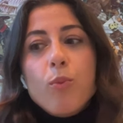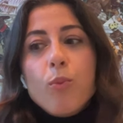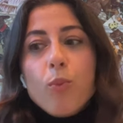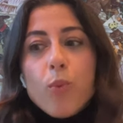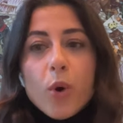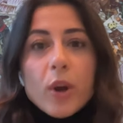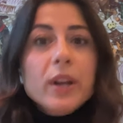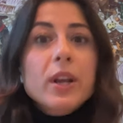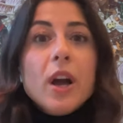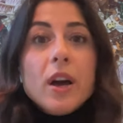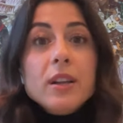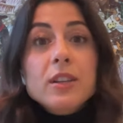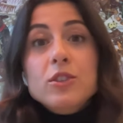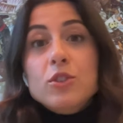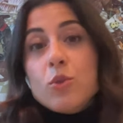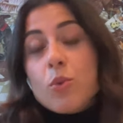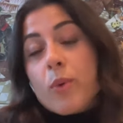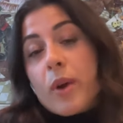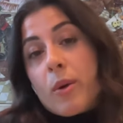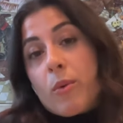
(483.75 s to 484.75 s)
what got
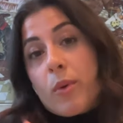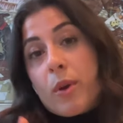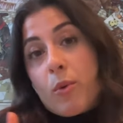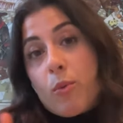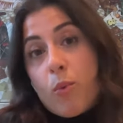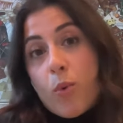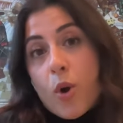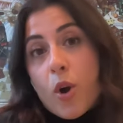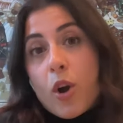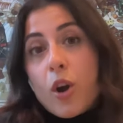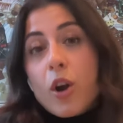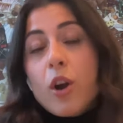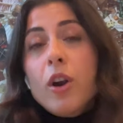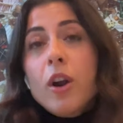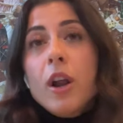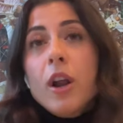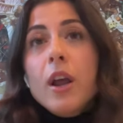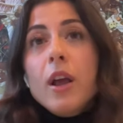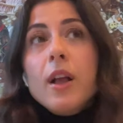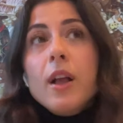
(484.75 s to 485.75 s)
us to where we were.